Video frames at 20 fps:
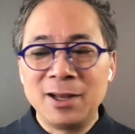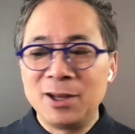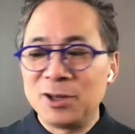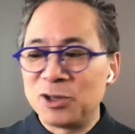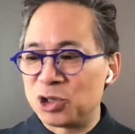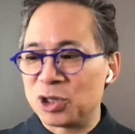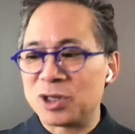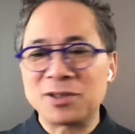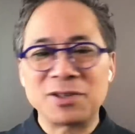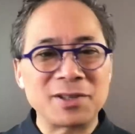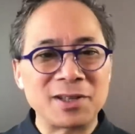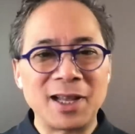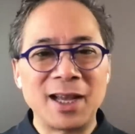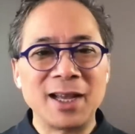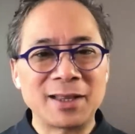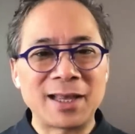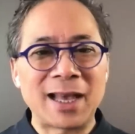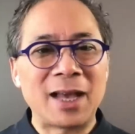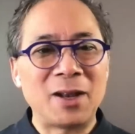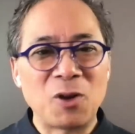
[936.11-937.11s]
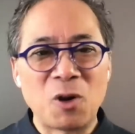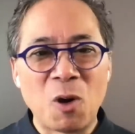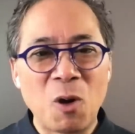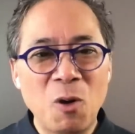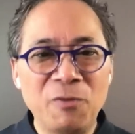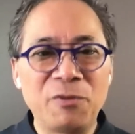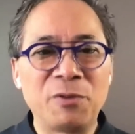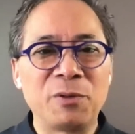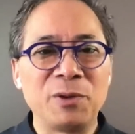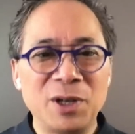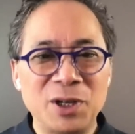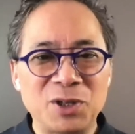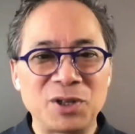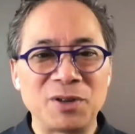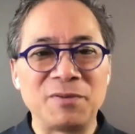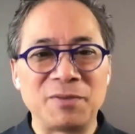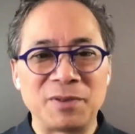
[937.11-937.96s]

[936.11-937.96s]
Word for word: just like that overage